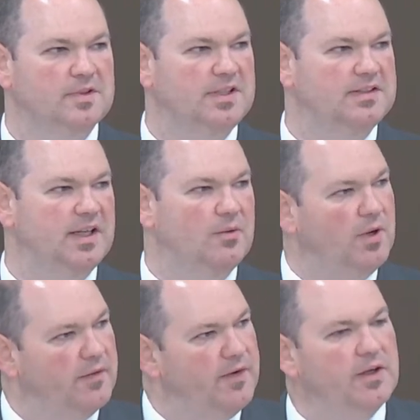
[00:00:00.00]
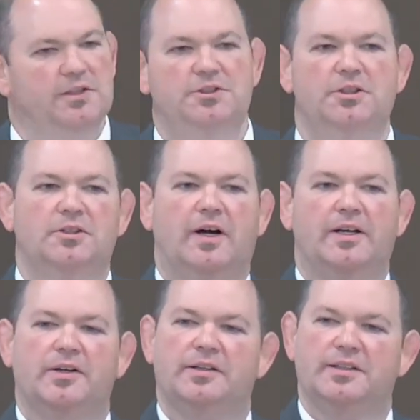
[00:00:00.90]
Does he say, well, if you're a Jew,
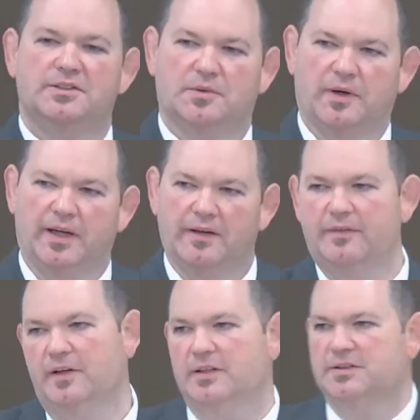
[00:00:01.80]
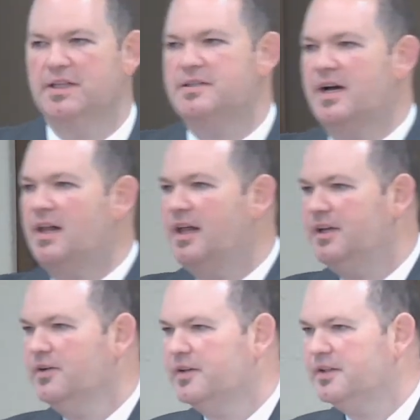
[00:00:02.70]
I do it this way. If you're a Gentile, I
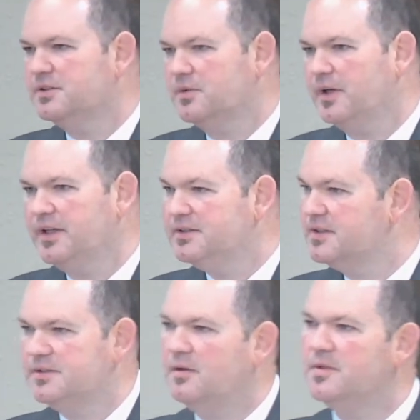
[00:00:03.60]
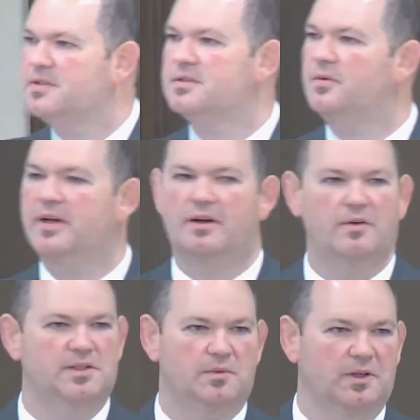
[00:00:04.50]
do it this way? He says, no, this is the way it
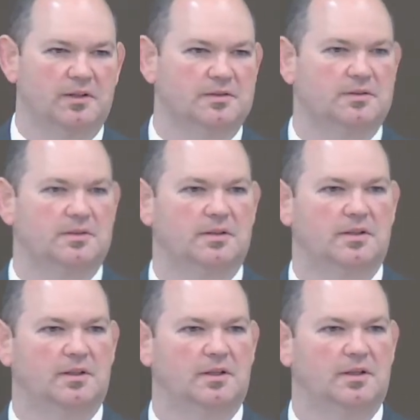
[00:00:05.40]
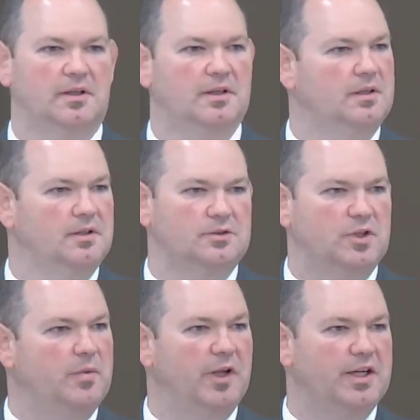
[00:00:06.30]
always works.
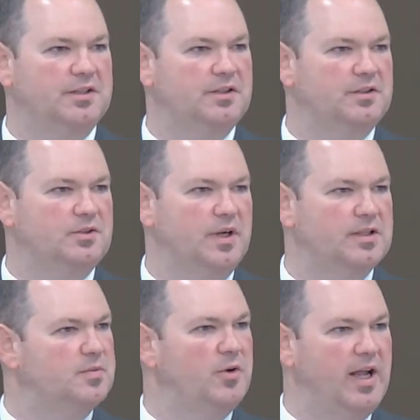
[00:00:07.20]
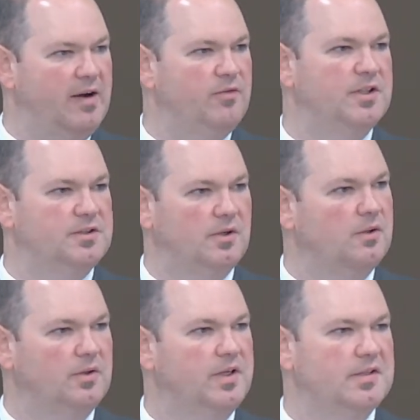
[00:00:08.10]
Tribulation and distress upon every
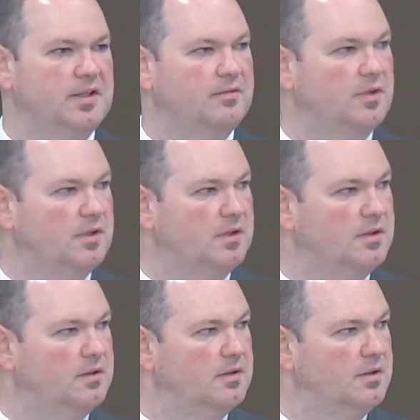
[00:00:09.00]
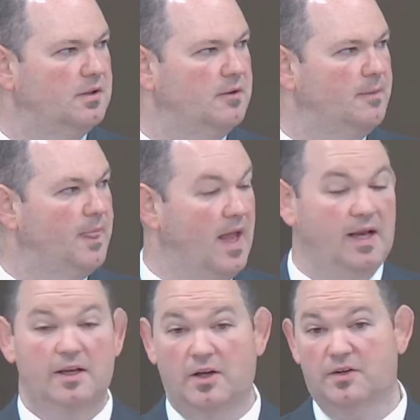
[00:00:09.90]
soul who does evil.
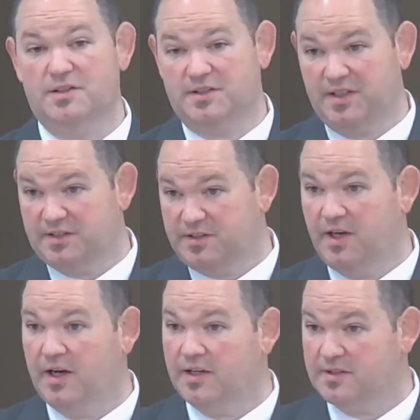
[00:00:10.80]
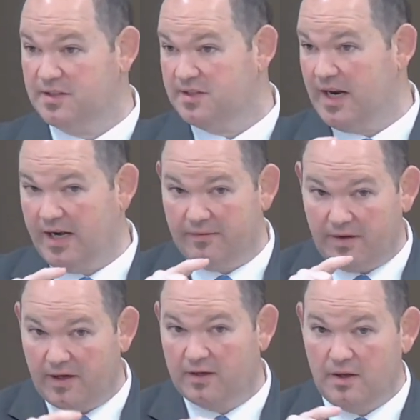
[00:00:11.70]
And notice it says does. It's not
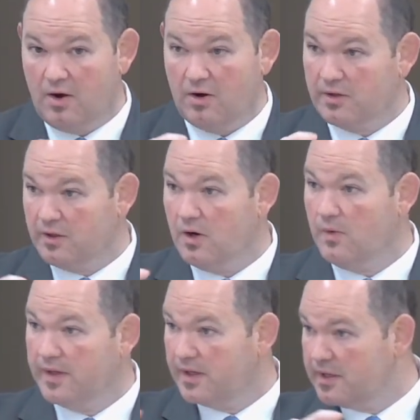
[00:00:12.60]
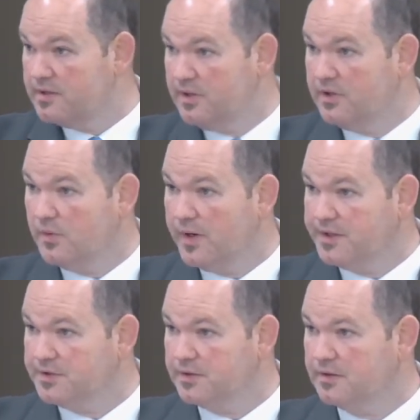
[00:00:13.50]
even ongoing, a
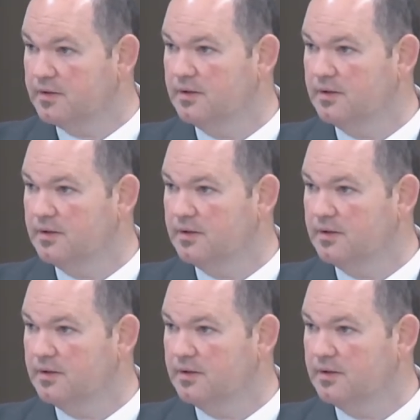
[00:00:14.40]
continuation.